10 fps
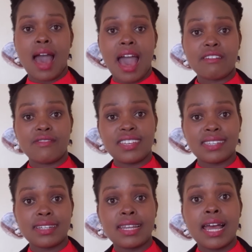I
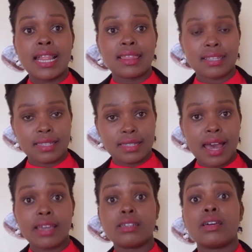visit the
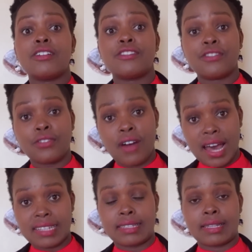site
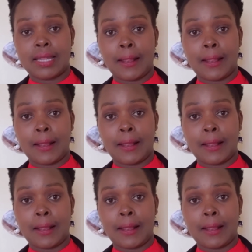first.